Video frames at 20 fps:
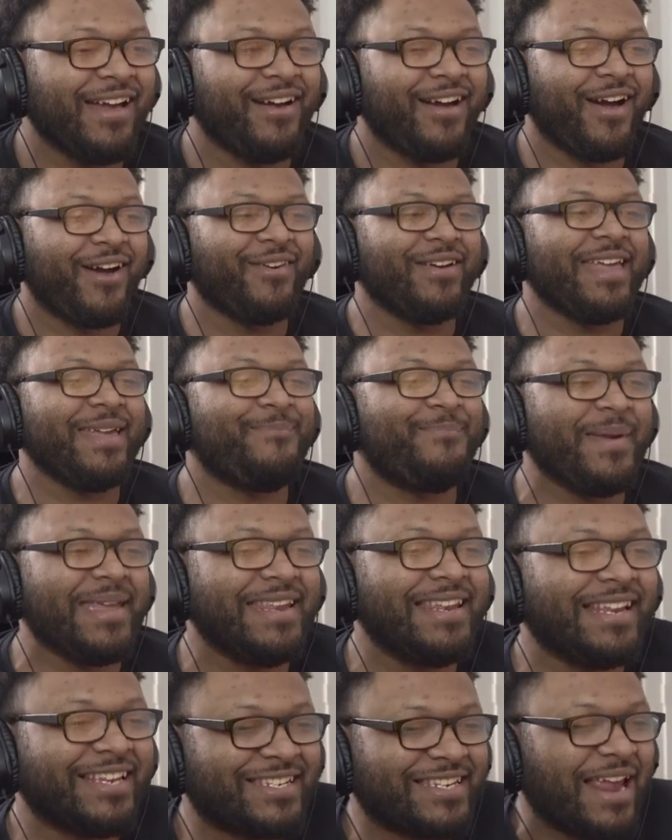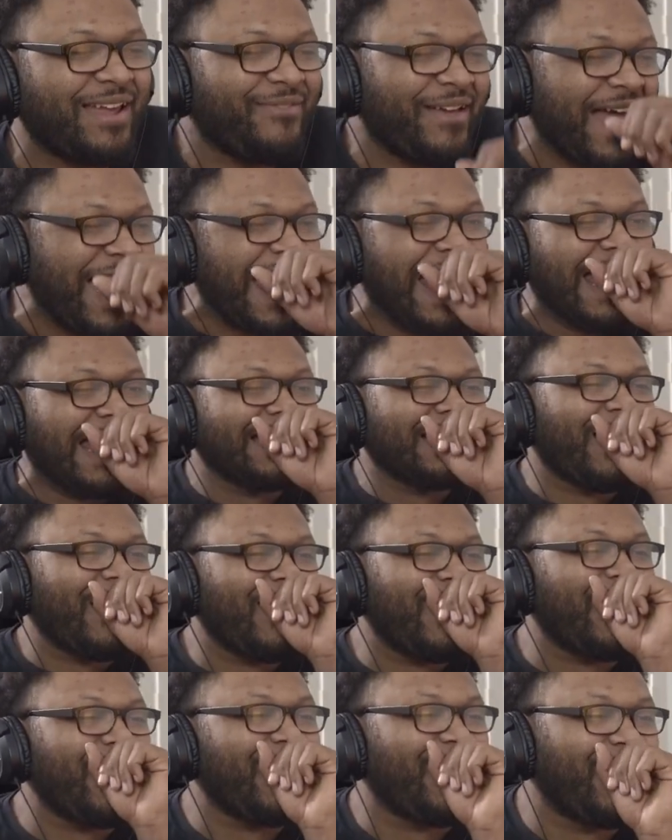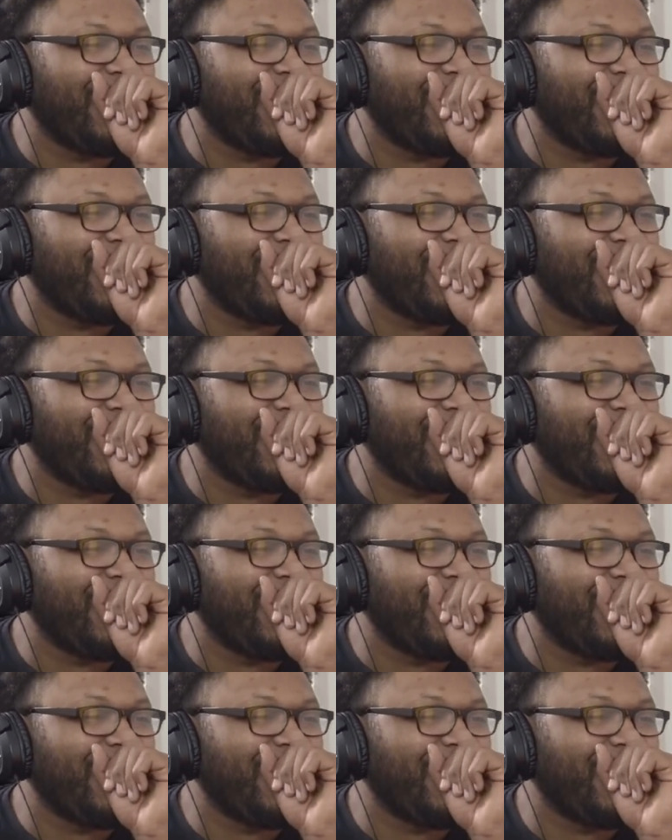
Oh, you beat the shit out.